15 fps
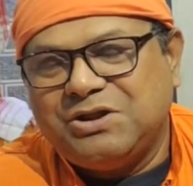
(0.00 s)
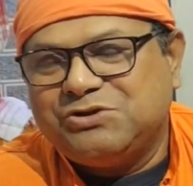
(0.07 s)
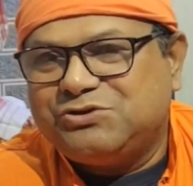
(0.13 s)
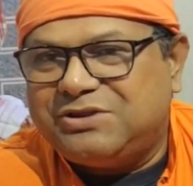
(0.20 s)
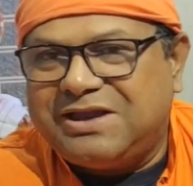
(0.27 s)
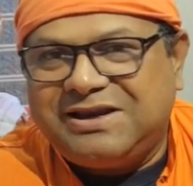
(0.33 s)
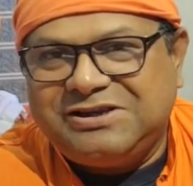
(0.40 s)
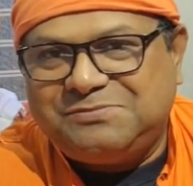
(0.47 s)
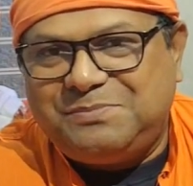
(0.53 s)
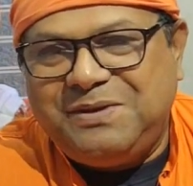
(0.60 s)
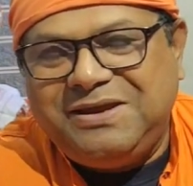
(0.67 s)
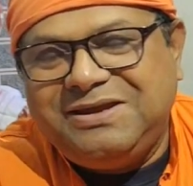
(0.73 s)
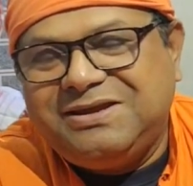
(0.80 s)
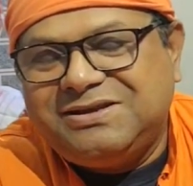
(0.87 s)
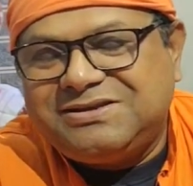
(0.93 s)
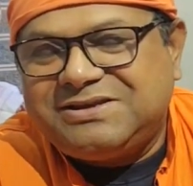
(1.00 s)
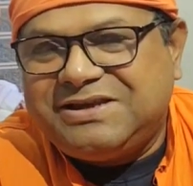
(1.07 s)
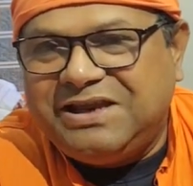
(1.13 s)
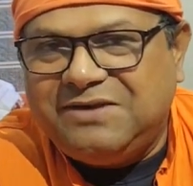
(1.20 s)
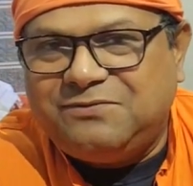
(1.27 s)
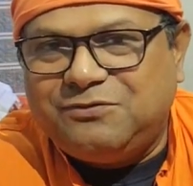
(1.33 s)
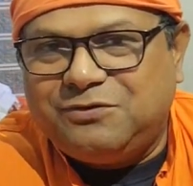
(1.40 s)
So that is being
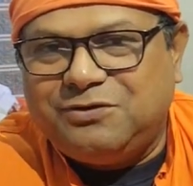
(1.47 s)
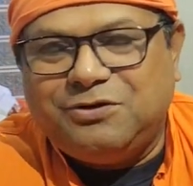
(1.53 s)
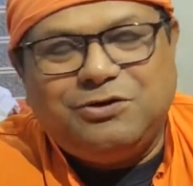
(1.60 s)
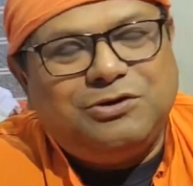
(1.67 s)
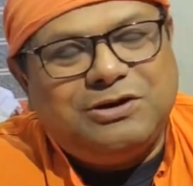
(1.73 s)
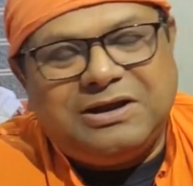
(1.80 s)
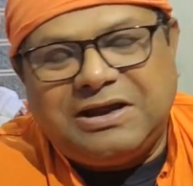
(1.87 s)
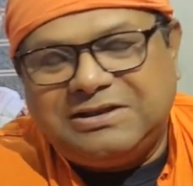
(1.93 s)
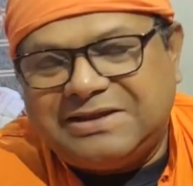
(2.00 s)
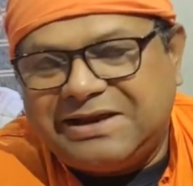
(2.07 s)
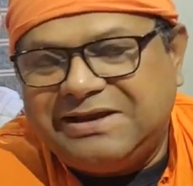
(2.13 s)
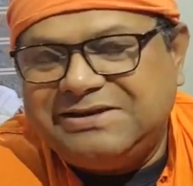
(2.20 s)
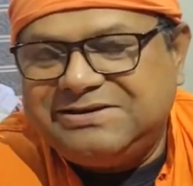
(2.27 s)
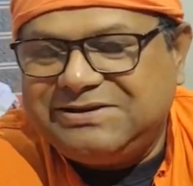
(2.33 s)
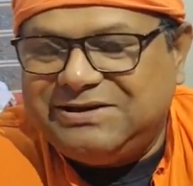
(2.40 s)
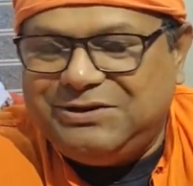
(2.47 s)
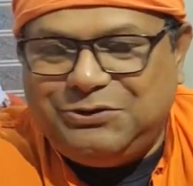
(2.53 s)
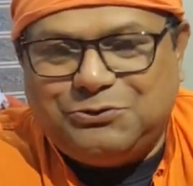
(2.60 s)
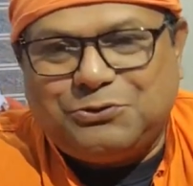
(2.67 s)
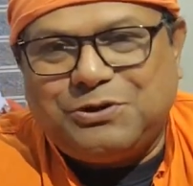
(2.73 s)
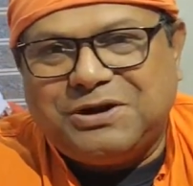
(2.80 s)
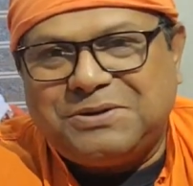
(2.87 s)
skillful, and that is
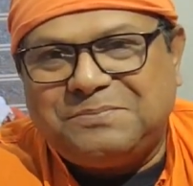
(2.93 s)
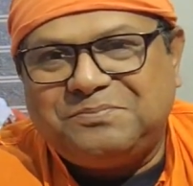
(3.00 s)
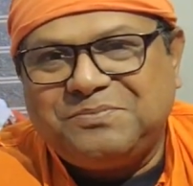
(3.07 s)
yoga.